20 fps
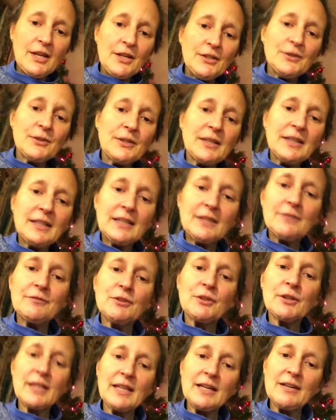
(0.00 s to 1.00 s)
You can give
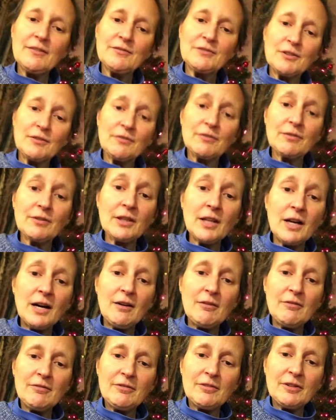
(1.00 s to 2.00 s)
your gift of
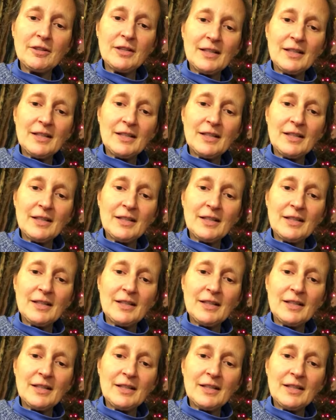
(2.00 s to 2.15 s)
love.